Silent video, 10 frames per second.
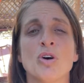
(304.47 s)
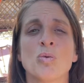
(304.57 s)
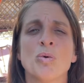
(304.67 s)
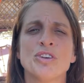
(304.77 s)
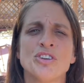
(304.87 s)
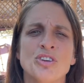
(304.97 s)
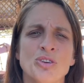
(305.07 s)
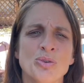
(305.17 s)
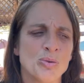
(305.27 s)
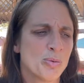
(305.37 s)
What do
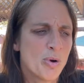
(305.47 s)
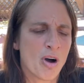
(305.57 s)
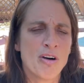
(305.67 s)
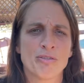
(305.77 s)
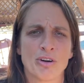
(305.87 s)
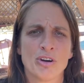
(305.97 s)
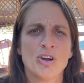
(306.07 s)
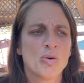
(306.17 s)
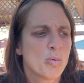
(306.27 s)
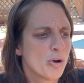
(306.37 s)
you offer?
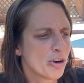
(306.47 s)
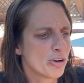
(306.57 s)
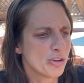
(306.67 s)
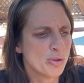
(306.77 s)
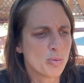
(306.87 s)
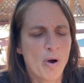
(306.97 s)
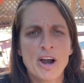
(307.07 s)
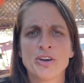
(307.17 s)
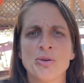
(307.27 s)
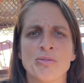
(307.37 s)
Why
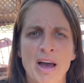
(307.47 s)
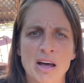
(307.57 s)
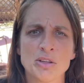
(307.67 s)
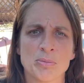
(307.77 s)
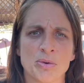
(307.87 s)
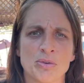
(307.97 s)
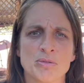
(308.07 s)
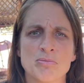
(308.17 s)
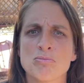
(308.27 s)
are you valuable?